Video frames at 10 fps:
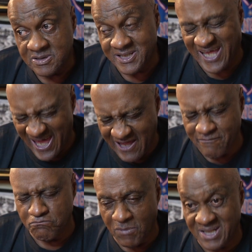gave
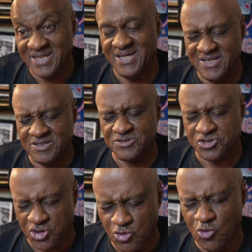money
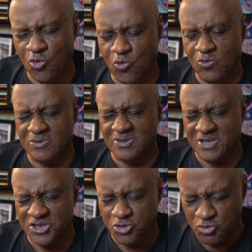to
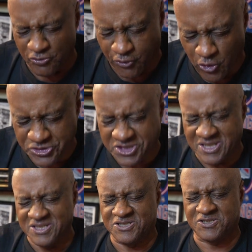
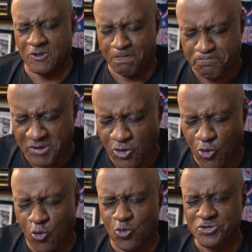universities to
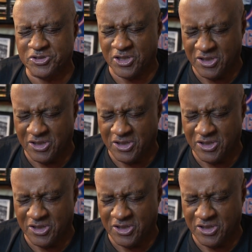build